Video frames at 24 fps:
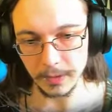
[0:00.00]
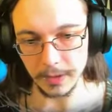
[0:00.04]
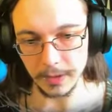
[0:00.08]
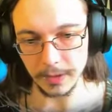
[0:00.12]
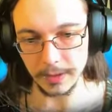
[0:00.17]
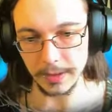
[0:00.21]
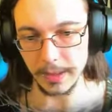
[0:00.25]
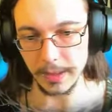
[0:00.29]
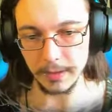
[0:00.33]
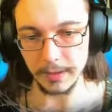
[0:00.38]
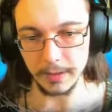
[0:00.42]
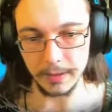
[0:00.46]

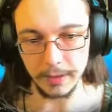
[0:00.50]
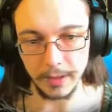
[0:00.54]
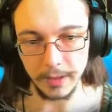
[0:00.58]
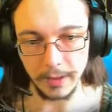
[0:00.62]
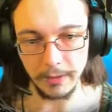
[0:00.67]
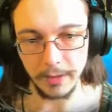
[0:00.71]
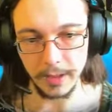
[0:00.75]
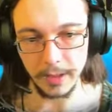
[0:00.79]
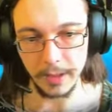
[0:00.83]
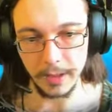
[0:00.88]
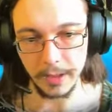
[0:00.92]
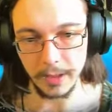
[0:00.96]
Just that little
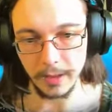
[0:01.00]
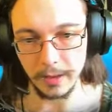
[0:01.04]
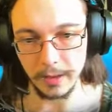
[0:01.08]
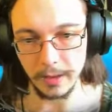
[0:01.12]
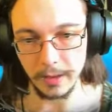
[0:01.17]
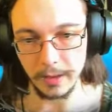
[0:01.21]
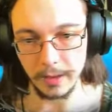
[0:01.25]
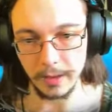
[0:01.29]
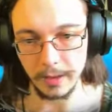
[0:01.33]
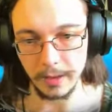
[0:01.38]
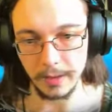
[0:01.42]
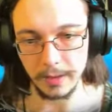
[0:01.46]
area
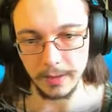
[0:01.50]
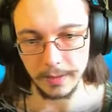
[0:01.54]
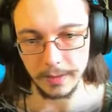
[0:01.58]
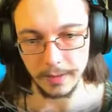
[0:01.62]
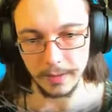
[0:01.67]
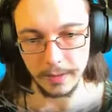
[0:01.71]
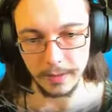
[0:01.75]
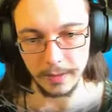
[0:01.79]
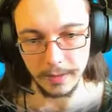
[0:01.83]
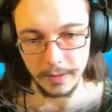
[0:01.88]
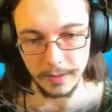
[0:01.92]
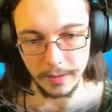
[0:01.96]
here.
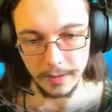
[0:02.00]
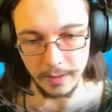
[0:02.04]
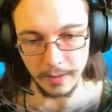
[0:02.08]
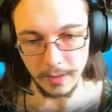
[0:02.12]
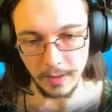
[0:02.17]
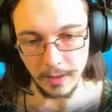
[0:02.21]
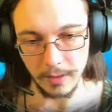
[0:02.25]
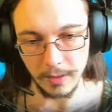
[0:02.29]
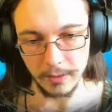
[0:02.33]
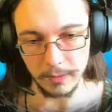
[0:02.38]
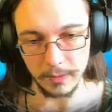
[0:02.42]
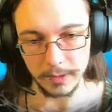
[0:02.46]

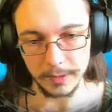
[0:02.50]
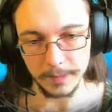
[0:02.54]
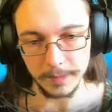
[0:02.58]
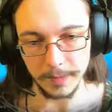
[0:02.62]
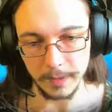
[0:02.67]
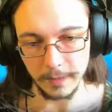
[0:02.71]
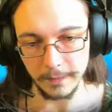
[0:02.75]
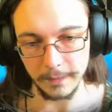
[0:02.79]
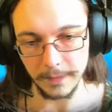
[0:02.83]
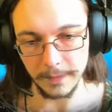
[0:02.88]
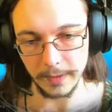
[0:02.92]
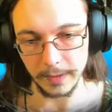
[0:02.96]
Oh, it's
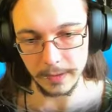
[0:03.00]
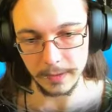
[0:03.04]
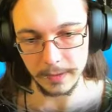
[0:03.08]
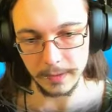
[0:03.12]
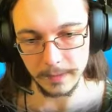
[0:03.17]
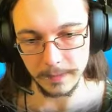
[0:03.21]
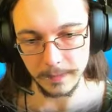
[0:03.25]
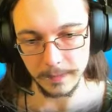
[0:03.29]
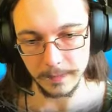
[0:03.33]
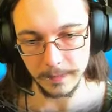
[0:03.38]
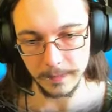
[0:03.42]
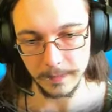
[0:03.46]
perfect.
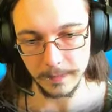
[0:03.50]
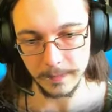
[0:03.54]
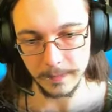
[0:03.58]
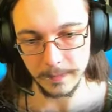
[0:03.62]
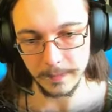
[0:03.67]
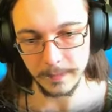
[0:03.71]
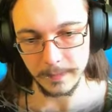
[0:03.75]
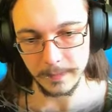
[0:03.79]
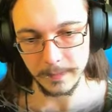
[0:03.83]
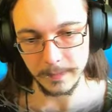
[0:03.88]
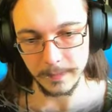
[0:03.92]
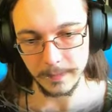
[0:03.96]

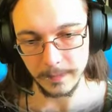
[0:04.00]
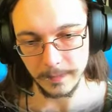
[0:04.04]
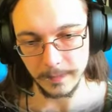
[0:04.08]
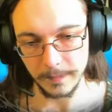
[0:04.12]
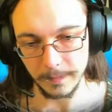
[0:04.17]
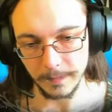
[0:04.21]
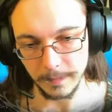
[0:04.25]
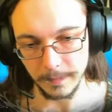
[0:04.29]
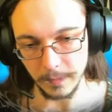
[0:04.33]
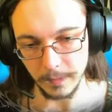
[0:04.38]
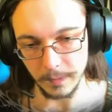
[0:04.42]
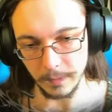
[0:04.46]

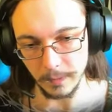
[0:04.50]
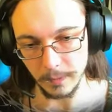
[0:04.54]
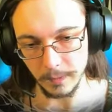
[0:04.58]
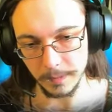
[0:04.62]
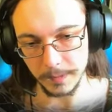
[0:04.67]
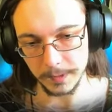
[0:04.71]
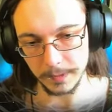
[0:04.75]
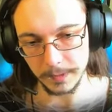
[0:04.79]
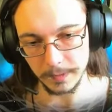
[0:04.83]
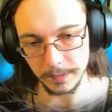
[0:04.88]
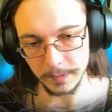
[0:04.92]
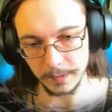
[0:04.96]

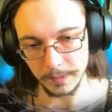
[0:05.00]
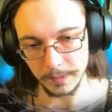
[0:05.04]
Oops.